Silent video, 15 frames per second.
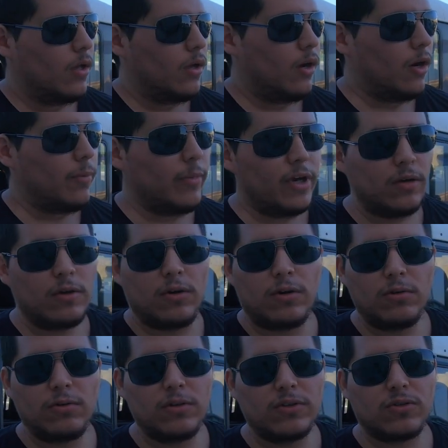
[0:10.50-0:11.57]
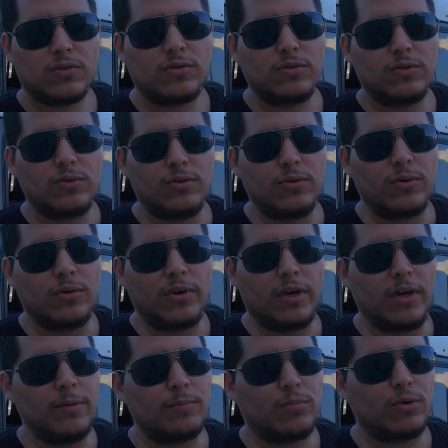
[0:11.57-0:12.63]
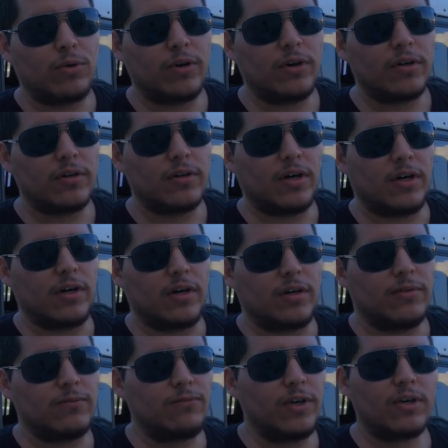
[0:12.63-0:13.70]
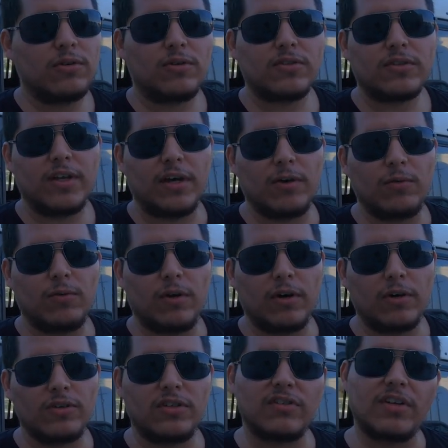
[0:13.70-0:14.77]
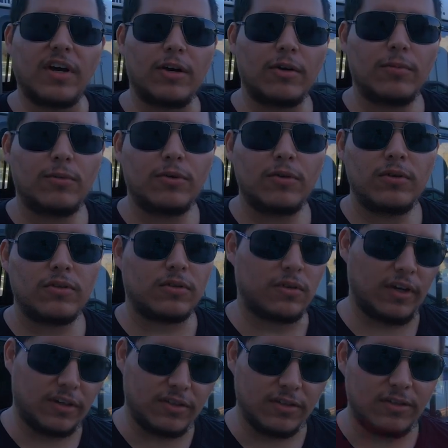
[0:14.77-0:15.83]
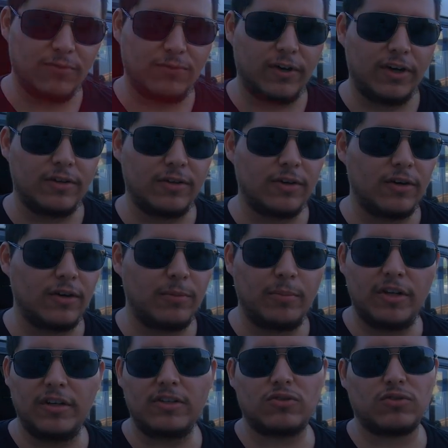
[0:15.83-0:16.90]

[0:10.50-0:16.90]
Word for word: Our main goal is to import vehicles that are desirable, so like the Defender, mini